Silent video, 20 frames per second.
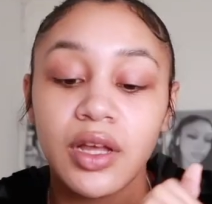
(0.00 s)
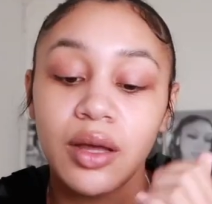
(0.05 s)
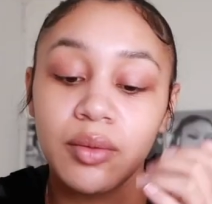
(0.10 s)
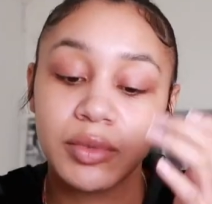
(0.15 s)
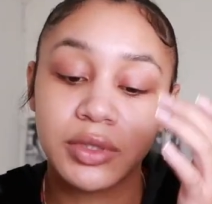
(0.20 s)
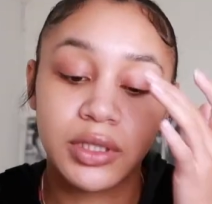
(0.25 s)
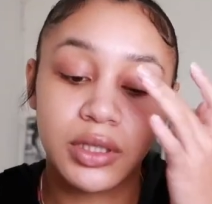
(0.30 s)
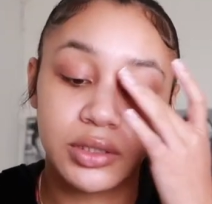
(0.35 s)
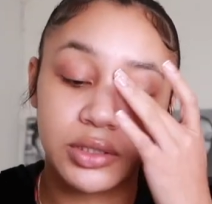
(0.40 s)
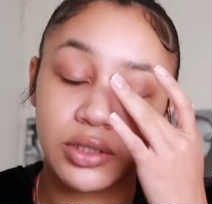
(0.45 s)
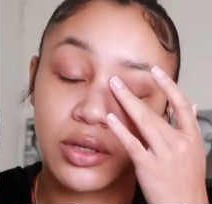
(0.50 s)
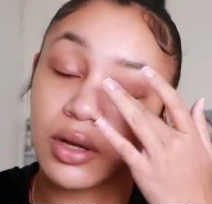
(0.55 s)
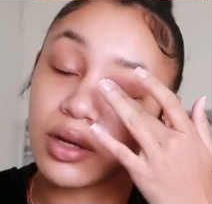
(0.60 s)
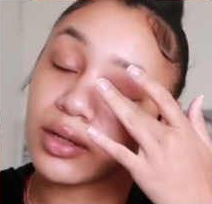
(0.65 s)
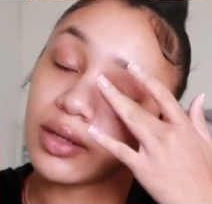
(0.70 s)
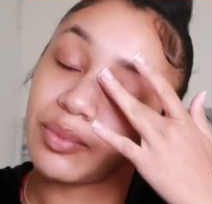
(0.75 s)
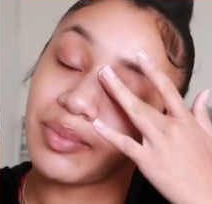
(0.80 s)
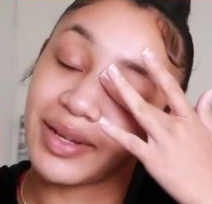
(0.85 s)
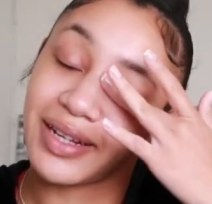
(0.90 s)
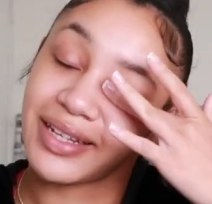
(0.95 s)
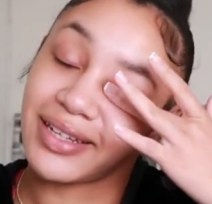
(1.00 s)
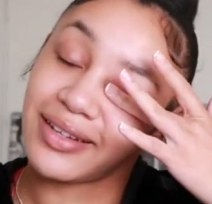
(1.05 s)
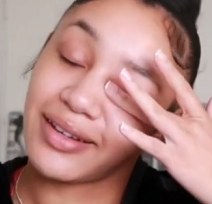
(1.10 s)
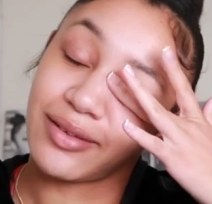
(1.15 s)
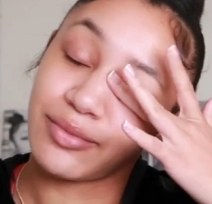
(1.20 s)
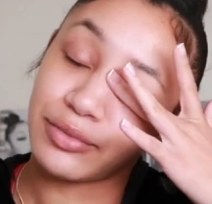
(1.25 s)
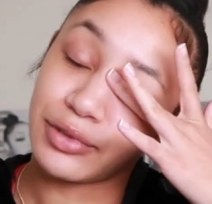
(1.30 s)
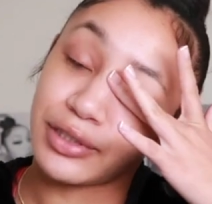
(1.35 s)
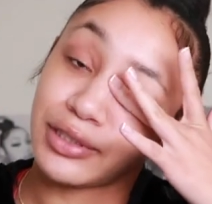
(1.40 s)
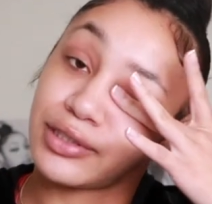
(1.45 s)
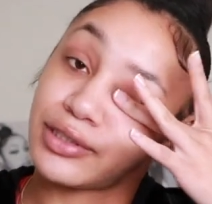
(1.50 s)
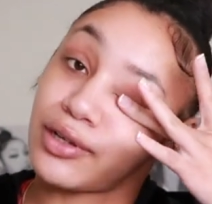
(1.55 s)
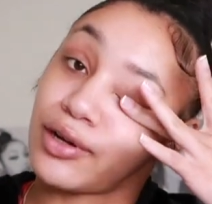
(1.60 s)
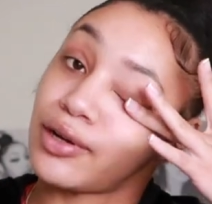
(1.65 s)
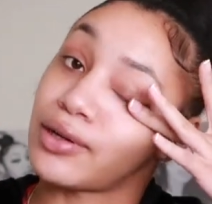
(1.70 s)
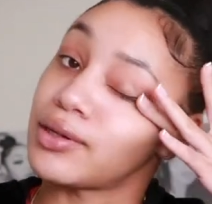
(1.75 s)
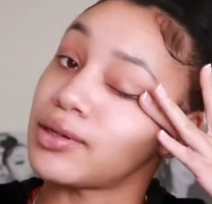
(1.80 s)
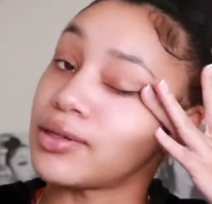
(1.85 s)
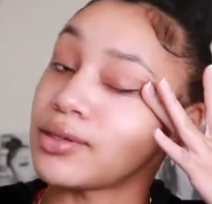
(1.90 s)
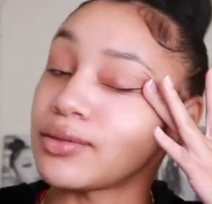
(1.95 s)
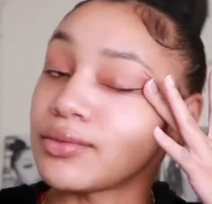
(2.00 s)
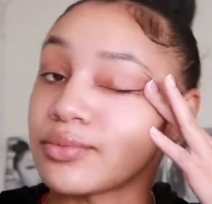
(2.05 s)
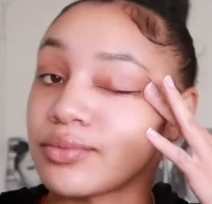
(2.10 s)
I'm gonna talk to y'all in a minute. I'm just talking.